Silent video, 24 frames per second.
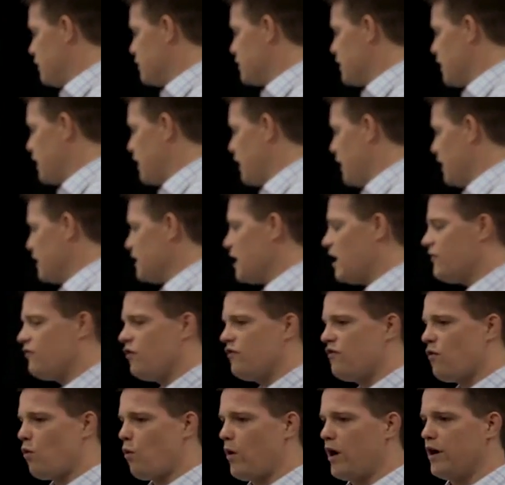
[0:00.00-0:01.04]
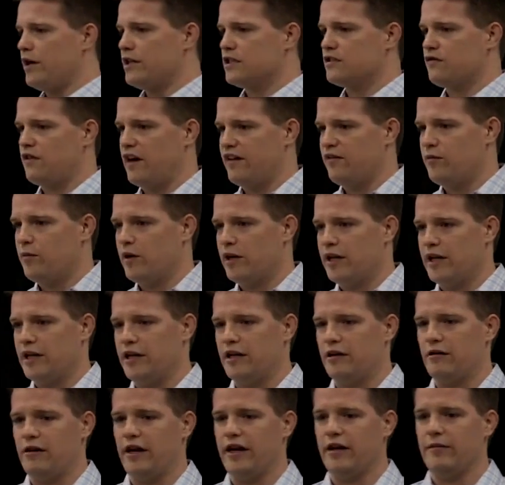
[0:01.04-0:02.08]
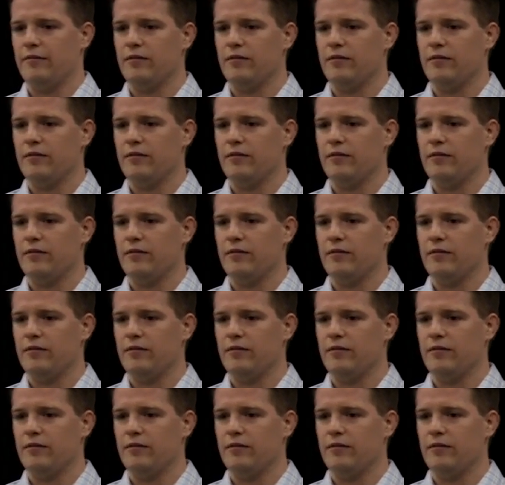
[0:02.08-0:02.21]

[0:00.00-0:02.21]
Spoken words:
level of awareness for everybody in here,